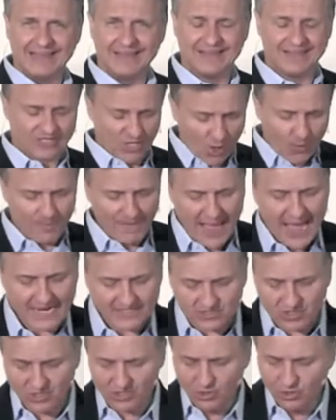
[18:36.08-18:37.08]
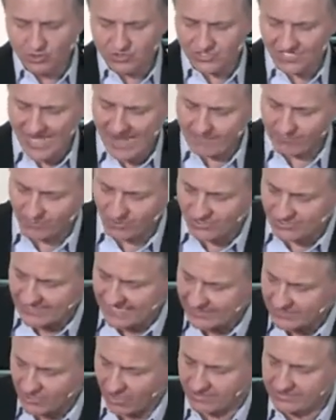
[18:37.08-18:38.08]
Uh, go back to Luke chapter
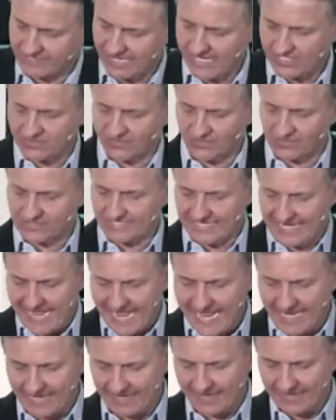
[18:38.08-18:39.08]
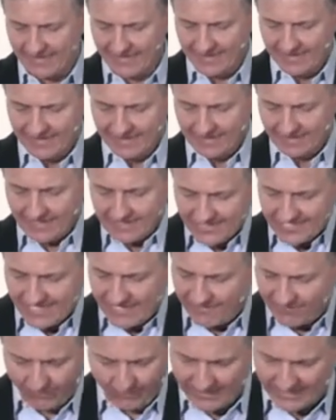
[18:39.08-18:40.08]
6, our text for today. Let's see
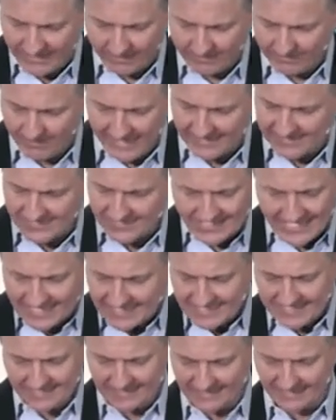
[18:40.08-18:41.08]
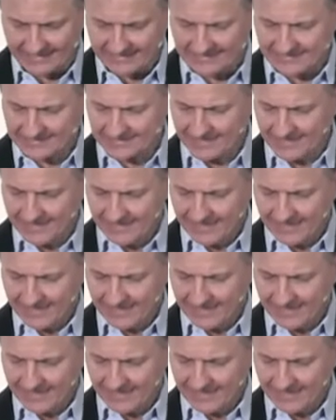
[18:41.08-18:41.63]
if we can make sense of this.